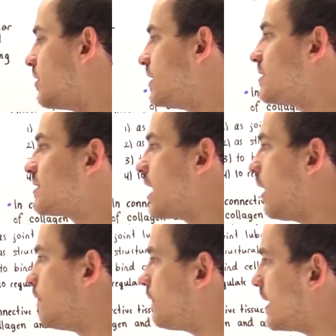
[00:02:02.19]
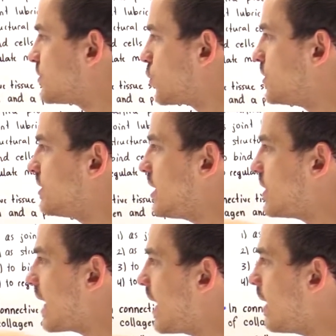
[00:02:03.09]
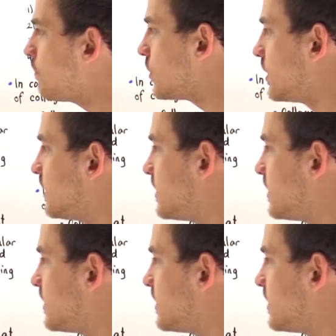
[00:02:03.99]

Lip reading: this sulfate. So we see that heparin